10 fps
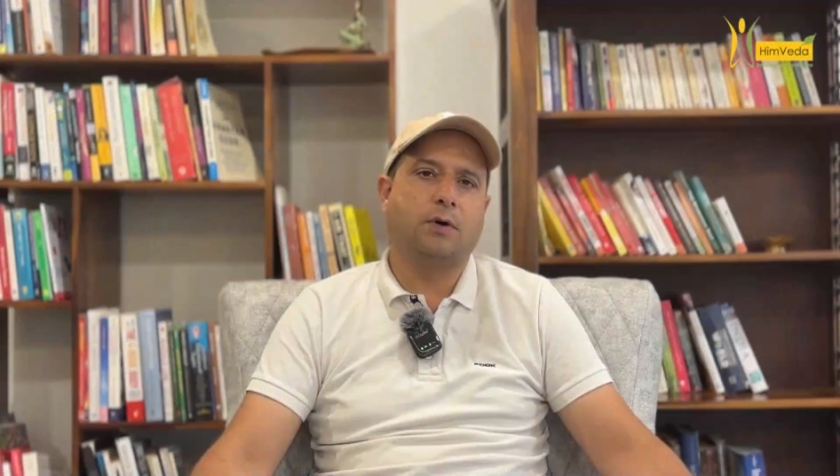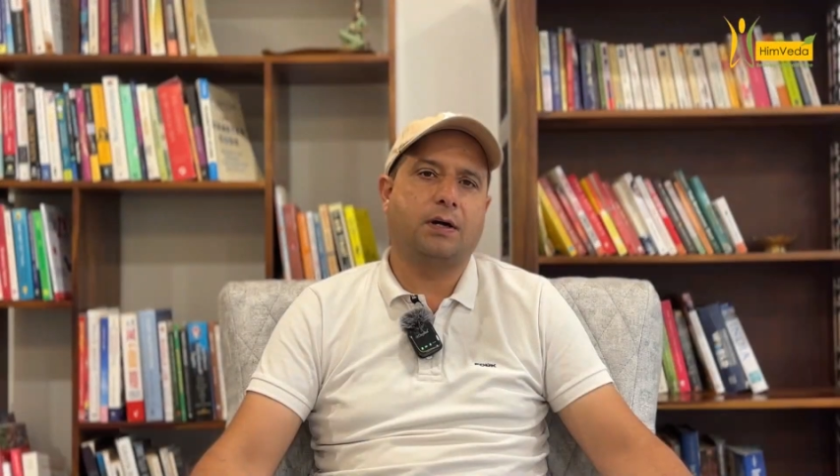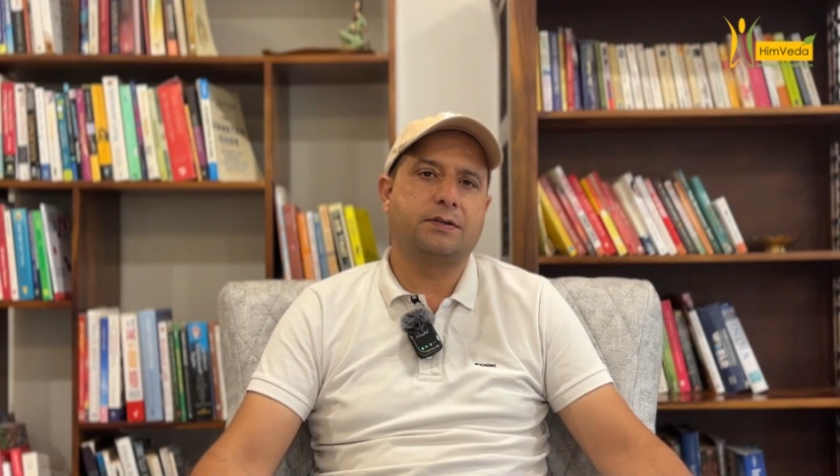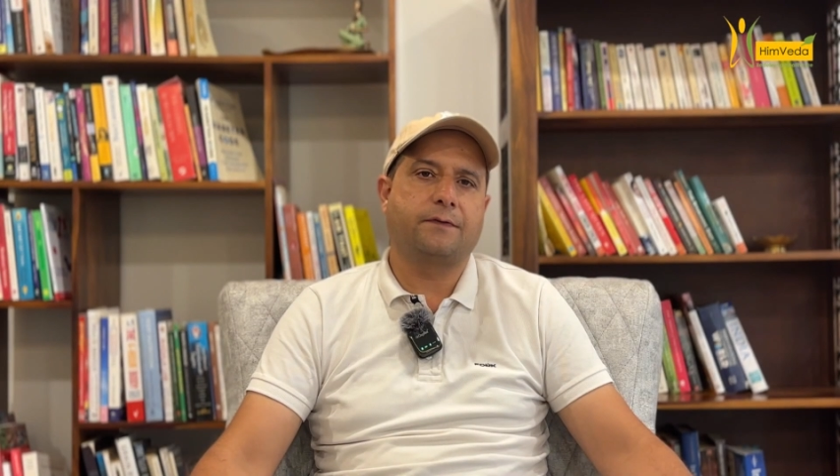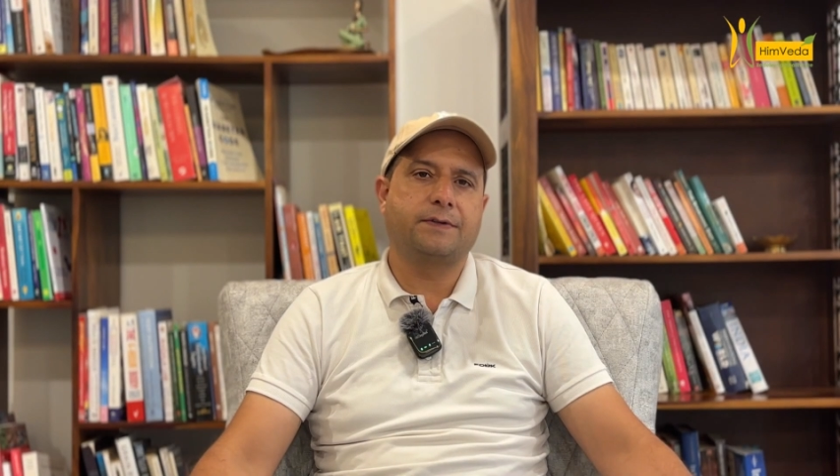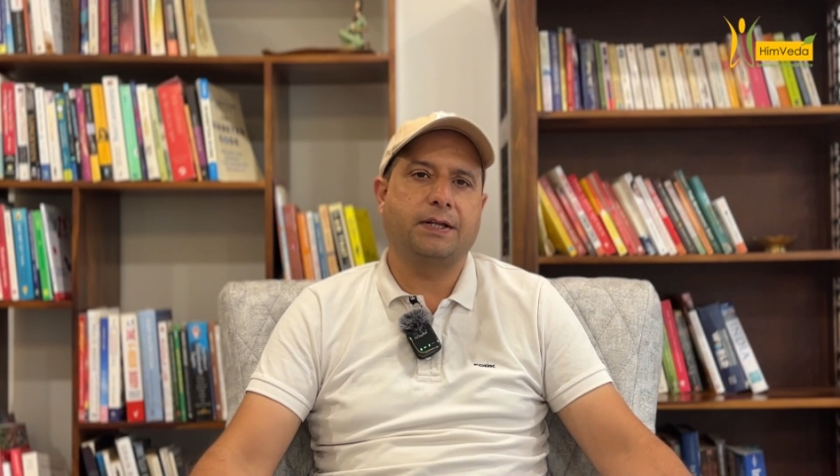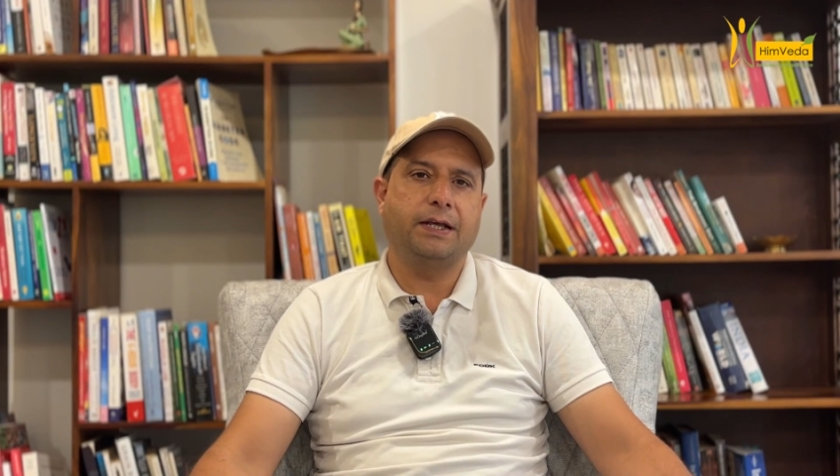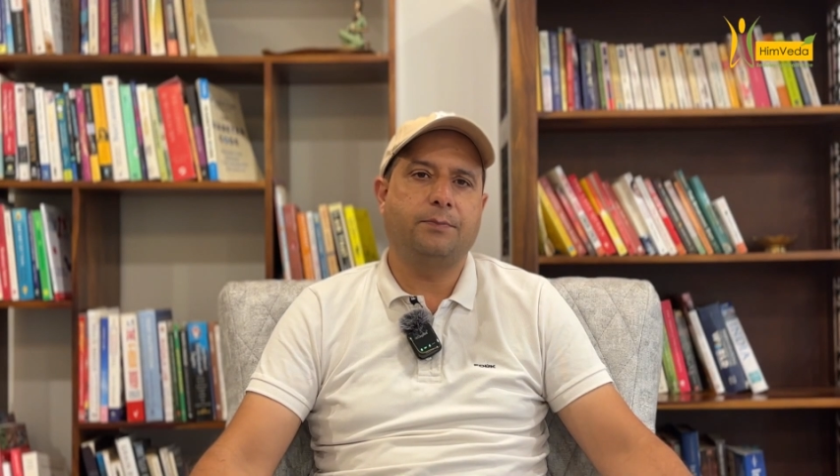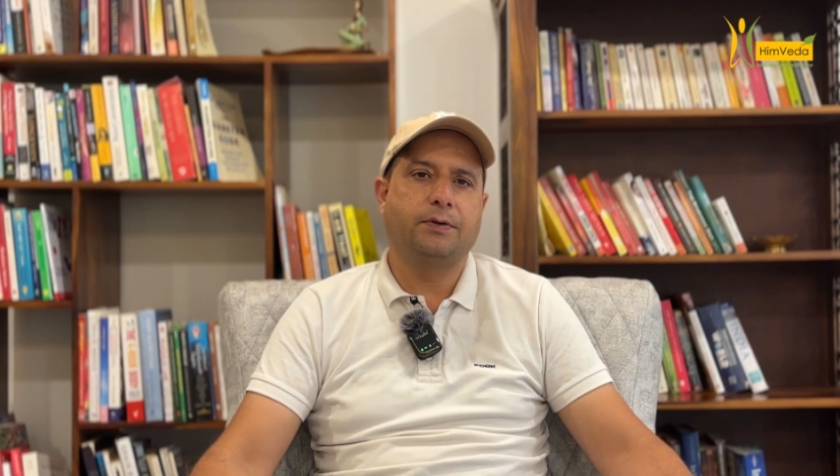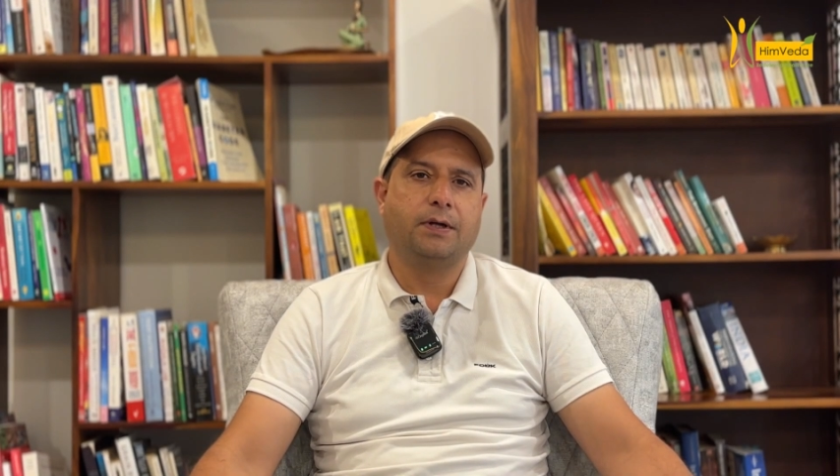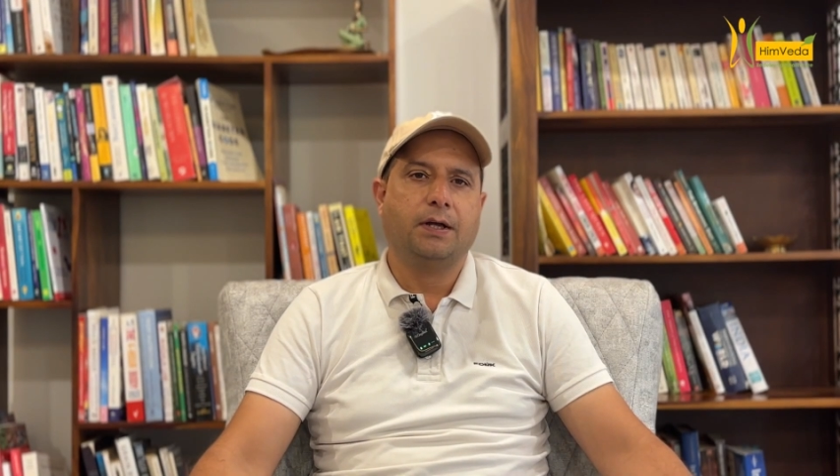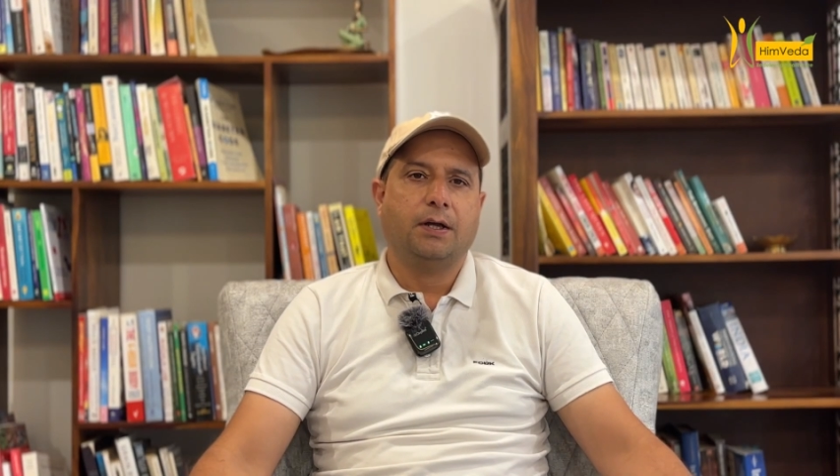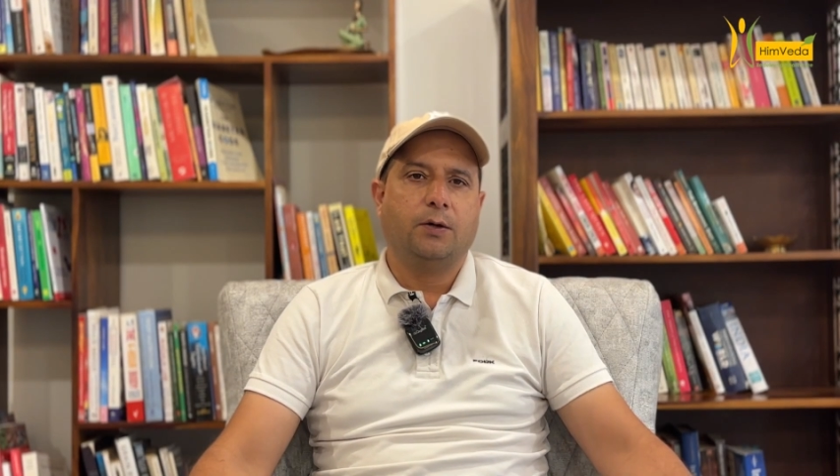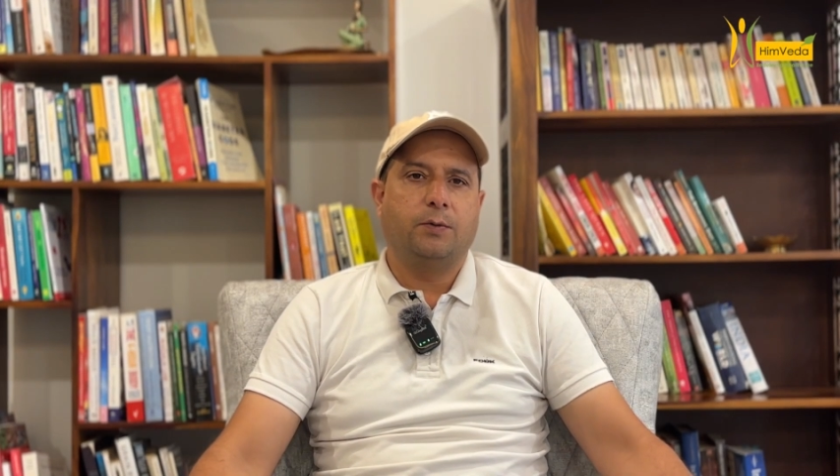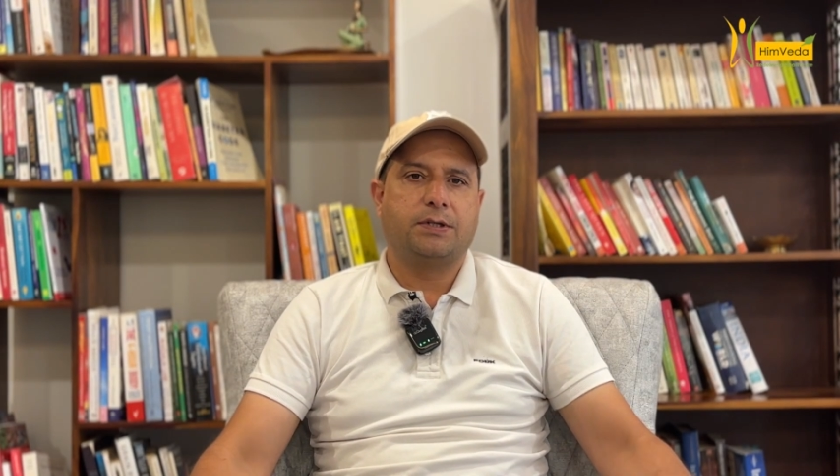hours of sleep,
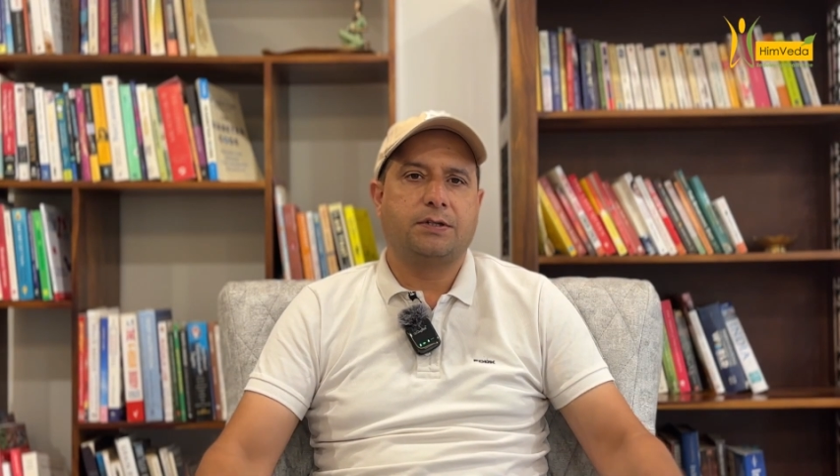which